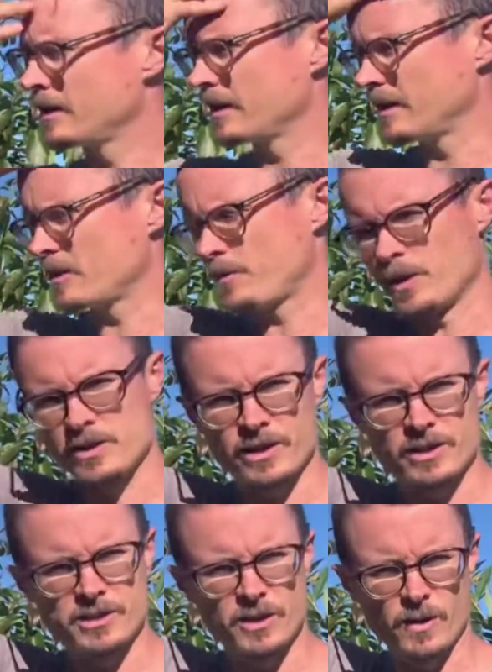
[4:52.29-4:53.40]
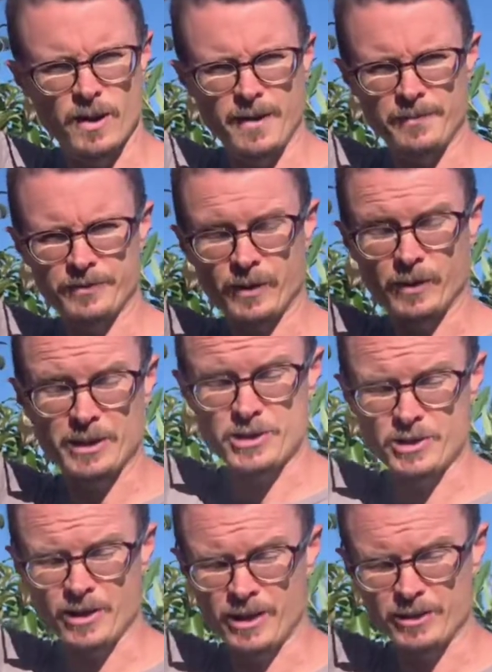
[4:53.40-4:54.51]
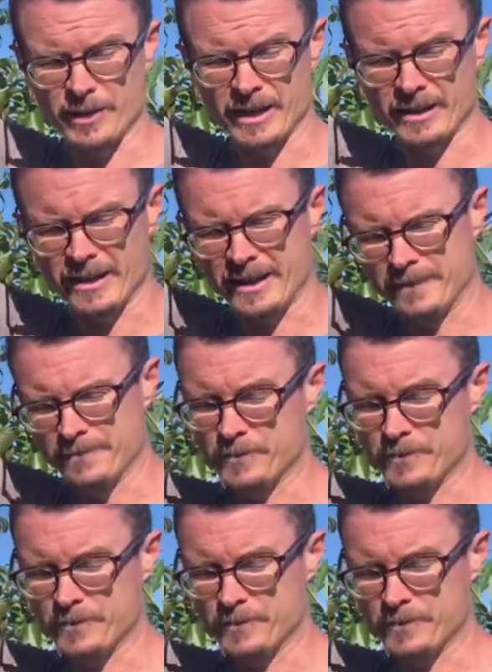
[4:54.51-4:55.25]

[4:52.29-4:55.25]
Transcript: get exposure to really strong direct light,